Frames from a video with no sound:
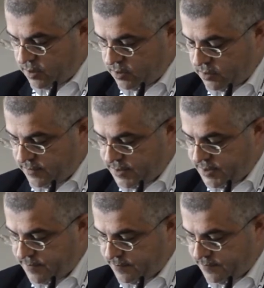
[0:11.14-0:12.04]

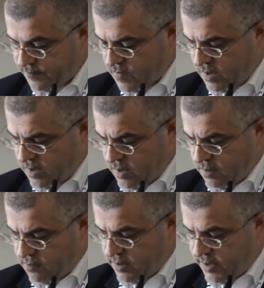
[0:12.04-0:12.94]
controversy
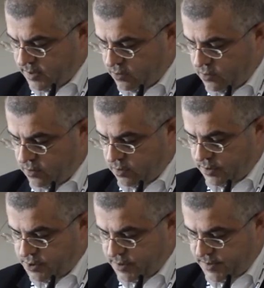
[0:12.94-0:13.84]
related to
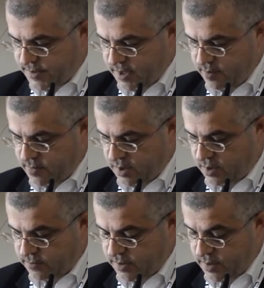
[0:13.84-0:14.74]
Origen's name,
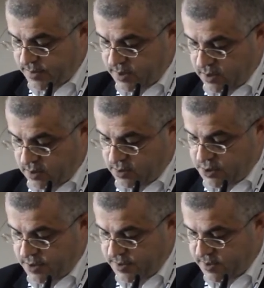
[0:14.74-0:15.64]
known as
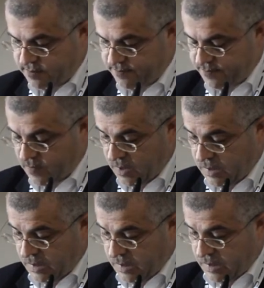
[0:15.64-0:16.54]
Origenism,
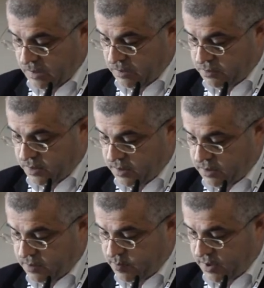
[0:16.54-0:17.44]
and
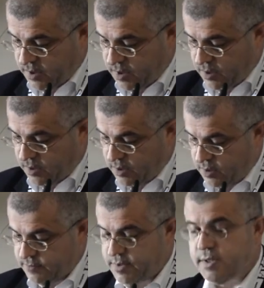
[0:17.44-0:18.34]
triggered the beginning
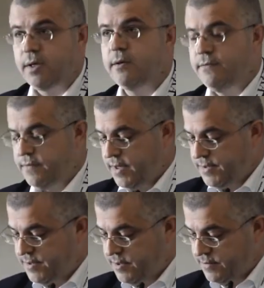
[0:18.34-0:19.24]
of the second
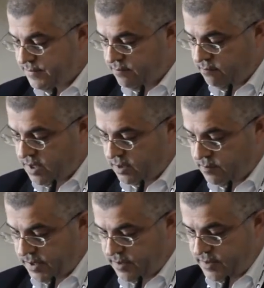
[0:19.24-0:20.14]
phase,
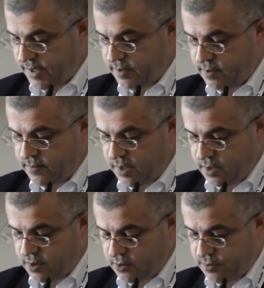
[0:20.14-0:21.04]
marked by the negative
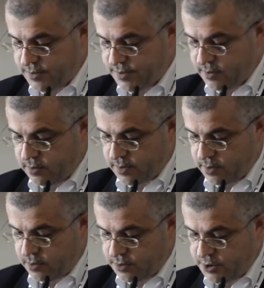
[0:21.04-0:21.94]
attitudes toward
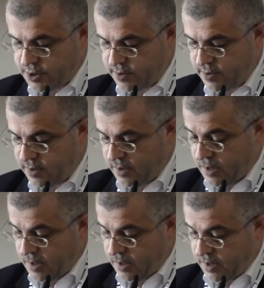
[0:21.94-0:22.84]
Origen
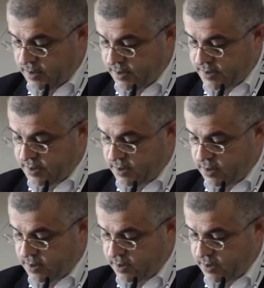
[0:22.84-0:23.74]
and his
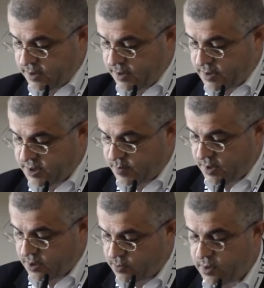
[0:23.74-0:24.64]
literary and
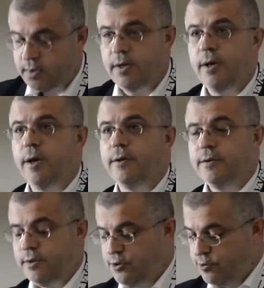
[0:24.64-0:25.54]
spiritual
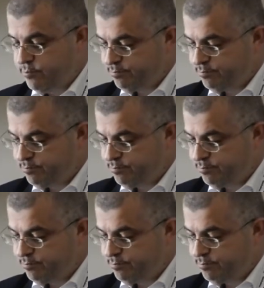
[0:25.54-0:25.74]
heritage.